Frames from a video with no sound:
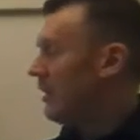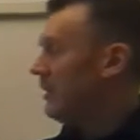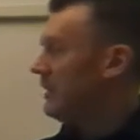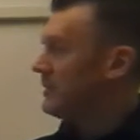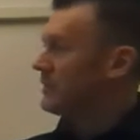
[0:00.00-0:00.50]

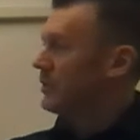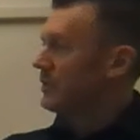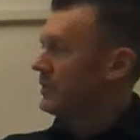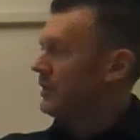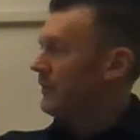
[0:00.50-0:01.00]
the
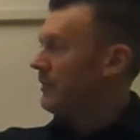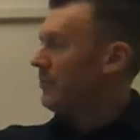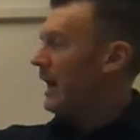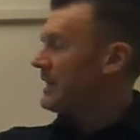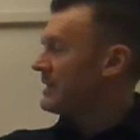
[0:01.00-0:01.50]
insertion of the
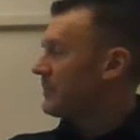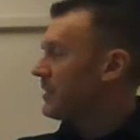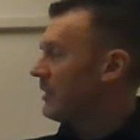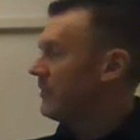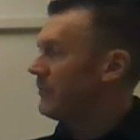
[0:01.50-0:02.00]
biceps
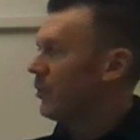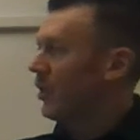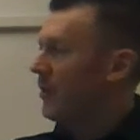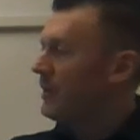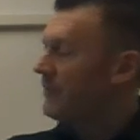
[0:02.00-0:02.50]
on the
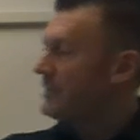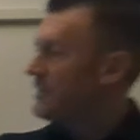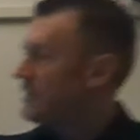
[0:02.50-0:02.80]
forearm, if its